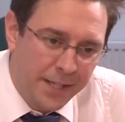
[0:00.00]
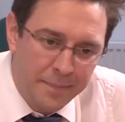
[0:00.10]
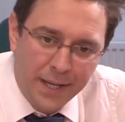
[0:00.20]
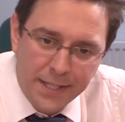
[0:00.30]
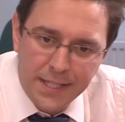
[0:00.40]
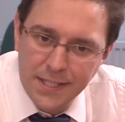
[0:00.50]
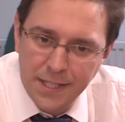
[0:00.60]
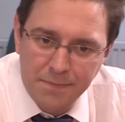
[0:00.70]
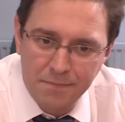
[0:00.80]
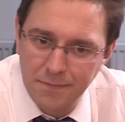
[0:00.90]
the ability
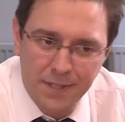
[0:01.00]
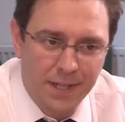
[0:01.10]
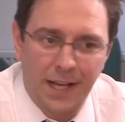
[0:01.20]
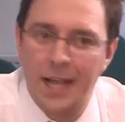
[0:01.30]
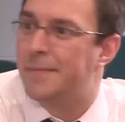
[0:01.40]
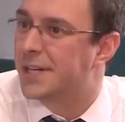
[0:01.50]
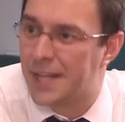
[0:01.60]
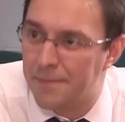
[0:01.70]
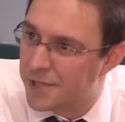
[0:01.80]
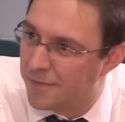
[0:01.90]
to claim
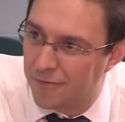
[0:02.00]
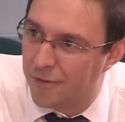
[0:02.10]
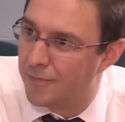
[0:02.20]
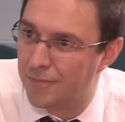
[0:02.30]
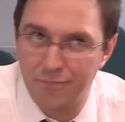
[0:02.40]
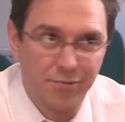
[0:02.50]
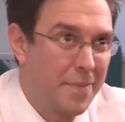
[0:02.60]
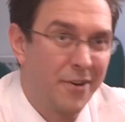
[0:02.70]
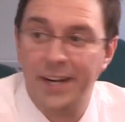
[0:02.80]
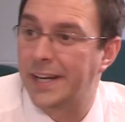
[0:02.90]
exemption from
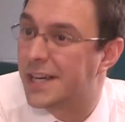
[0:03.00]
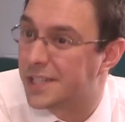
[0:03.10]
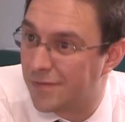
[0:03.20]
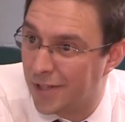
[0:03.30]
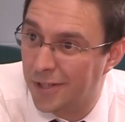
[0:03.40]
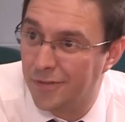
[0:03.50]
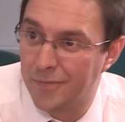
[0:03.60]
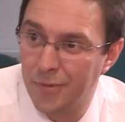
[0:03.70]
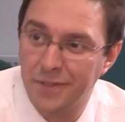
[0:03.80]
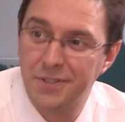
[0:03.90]
preparing a cash flow,
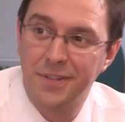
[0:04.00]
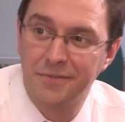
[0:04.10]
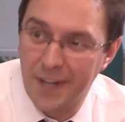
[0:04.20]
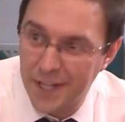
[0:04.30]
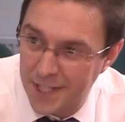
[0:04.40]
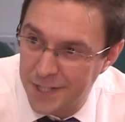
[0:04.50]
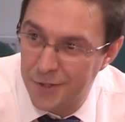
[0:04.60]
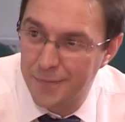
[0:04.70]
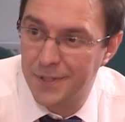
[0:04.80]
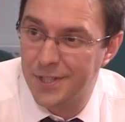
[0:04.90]
from putting certain financial
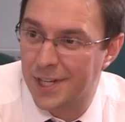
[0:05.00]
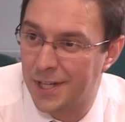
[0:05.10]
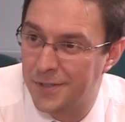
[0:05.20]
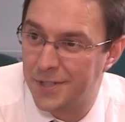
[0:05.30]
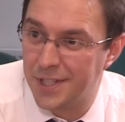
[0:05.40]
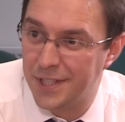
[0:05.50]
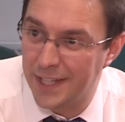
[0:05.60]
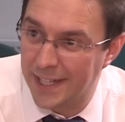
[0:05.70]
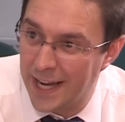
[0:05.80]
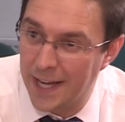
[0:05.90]
instrument disclosures in
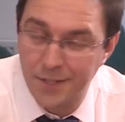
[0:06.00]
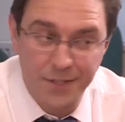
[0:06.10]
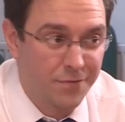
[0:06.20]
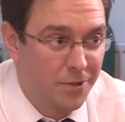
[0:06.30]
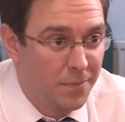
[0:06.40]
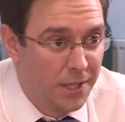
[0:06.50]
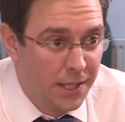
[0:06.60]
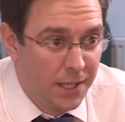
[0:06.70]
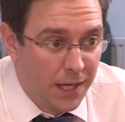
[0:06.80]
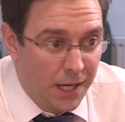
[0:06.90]
the accounts, from
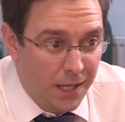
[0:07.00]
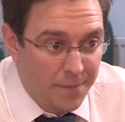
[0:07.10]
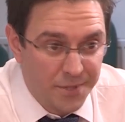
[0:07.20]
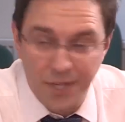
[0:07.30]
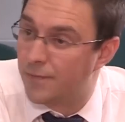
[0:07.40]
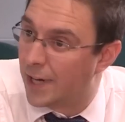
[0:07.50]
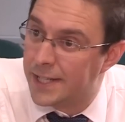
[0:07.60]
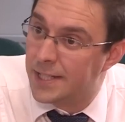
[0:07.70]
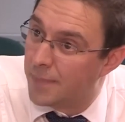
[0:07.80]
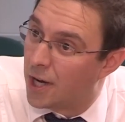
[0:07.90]
certain
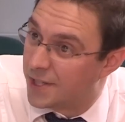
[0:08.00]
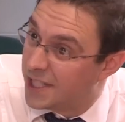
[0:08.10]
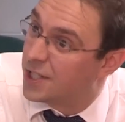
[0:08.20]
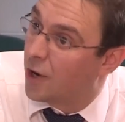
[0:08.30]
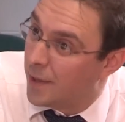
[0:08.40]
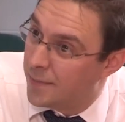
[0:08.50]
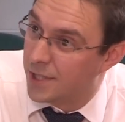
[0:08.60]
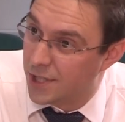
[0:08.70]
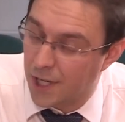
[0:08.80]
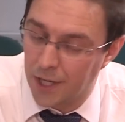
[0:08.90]
related party type
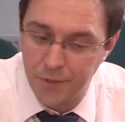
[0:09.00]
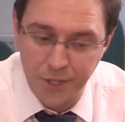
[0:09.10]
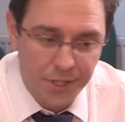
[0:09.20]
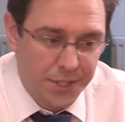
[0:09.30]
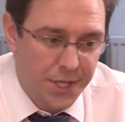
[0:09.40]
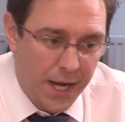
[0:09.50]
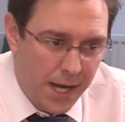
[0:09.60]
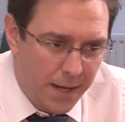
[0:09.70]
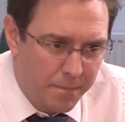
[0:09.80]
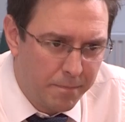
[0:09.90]
disclosures.
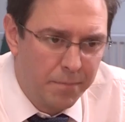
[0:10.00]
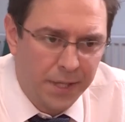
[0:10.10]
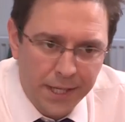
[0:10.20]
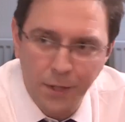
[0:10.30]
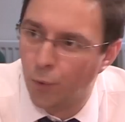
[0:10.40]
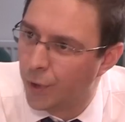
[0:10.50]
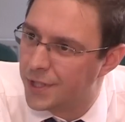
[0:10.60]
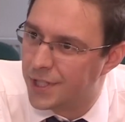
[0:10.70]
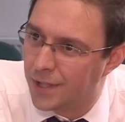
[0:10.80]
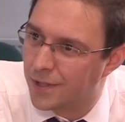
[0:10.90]
But in order
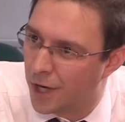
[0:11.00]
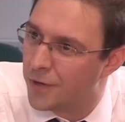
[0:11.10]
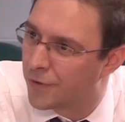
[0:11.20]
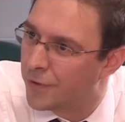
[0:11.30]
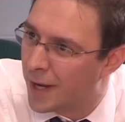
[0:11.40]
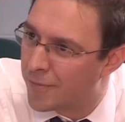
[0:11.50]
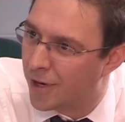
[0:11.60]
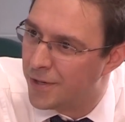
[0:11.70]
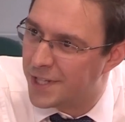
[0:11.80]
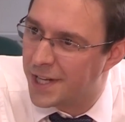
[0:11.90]
to go through that
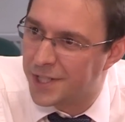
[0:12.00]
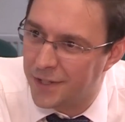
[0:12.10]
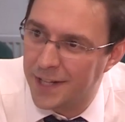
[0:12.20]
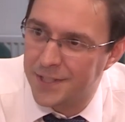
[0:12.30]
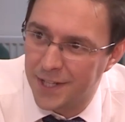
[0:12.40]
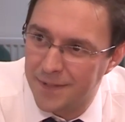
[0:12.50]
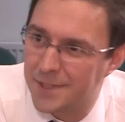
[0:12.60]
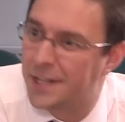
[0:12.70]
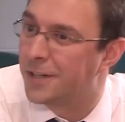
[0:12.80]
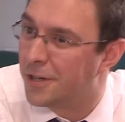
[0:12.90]
process, you had to
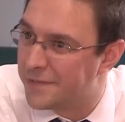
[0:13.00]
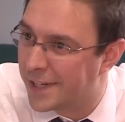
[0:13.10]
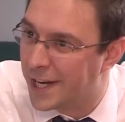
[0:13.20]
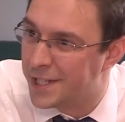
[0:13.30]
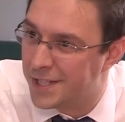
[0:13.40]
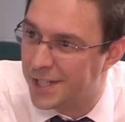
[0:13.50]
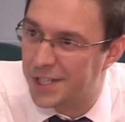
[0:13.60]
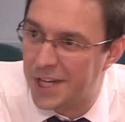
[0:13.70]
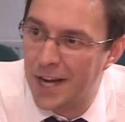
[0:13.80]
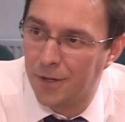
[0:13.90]
send a notification to your
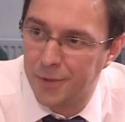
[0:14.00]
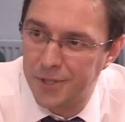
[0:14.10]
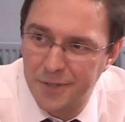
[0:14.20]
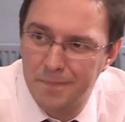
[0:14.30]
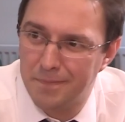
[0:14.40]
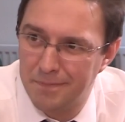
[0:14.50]
shareholders and